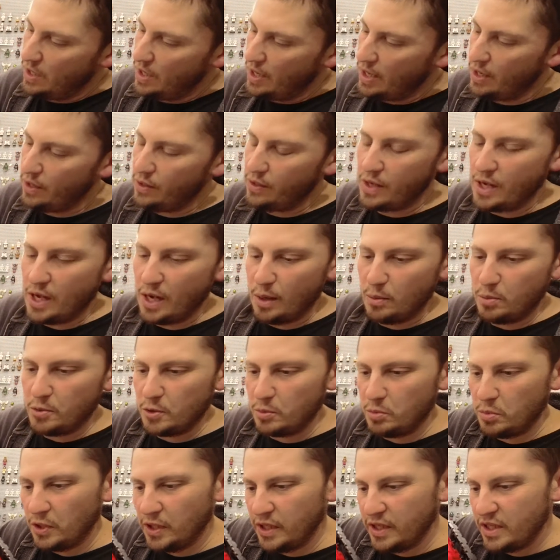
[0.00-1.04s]
Helicopter
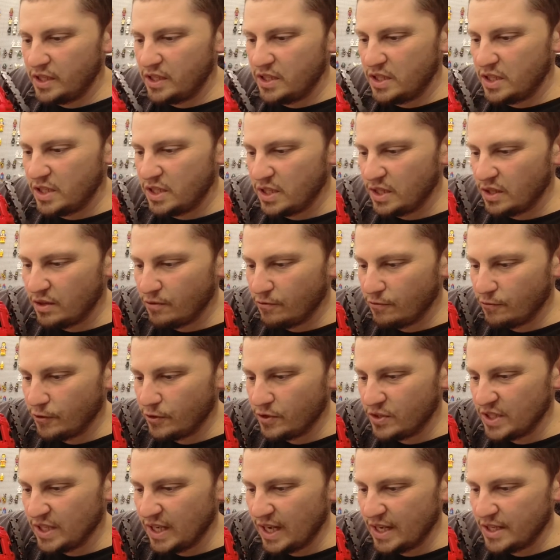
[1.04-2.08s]
blades for
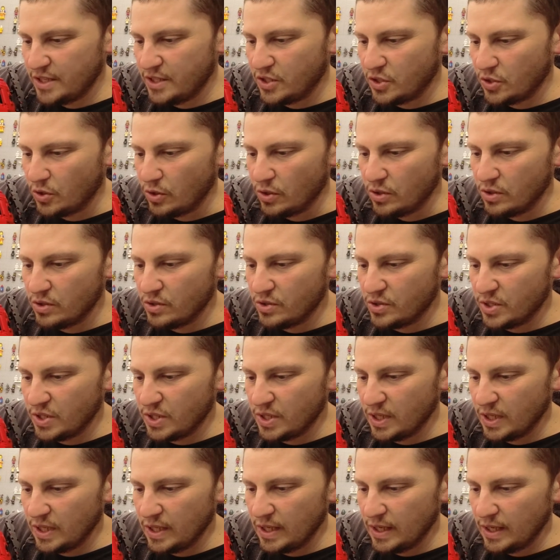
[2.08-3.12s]
side skirts.
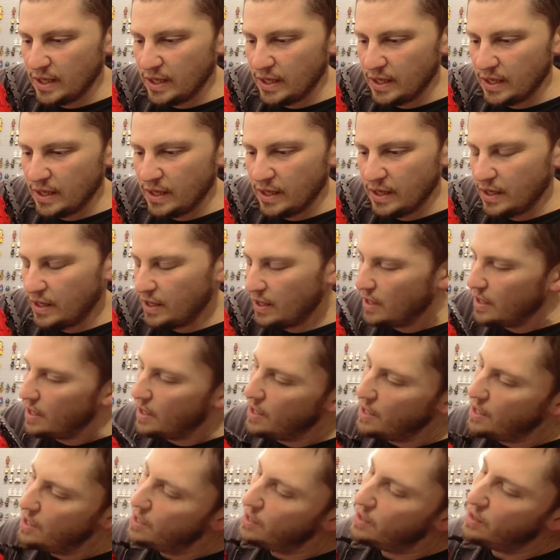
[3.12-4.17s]

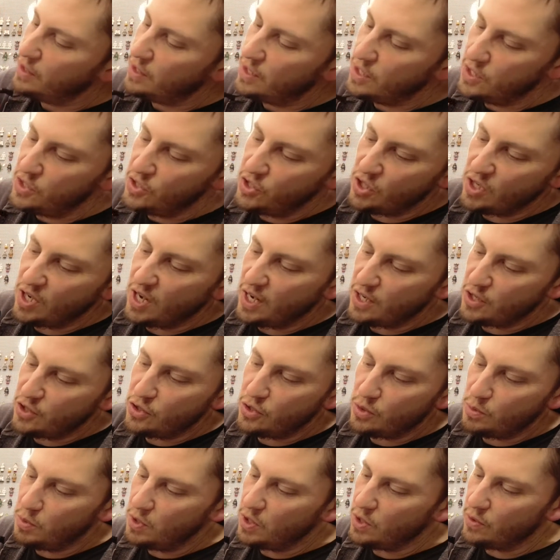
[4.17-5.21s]
These should
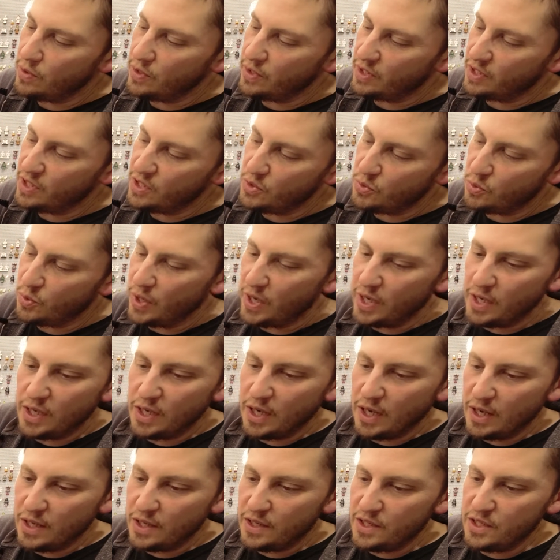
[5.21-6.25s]
actually be going this way,
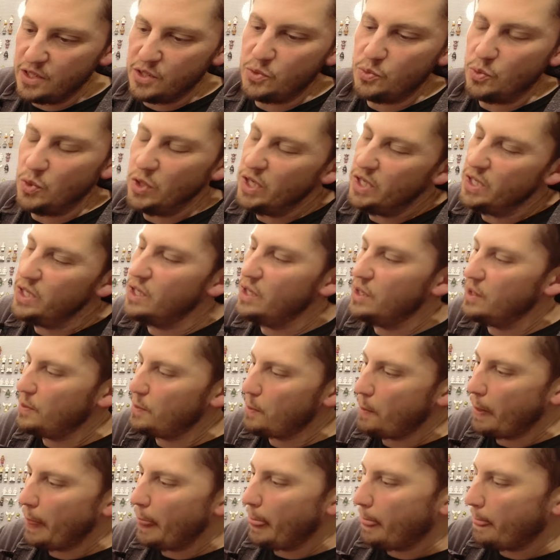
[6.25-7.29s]
not this way.
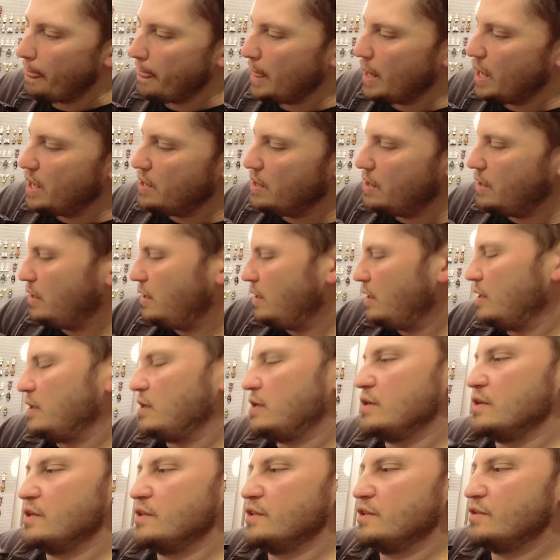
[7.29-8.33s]

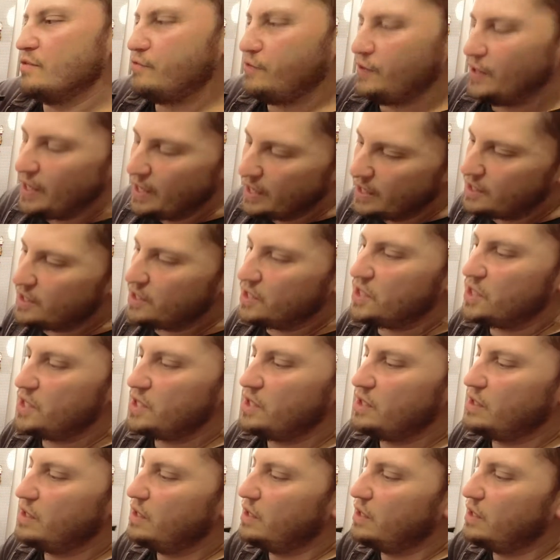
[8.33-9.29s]
The flex.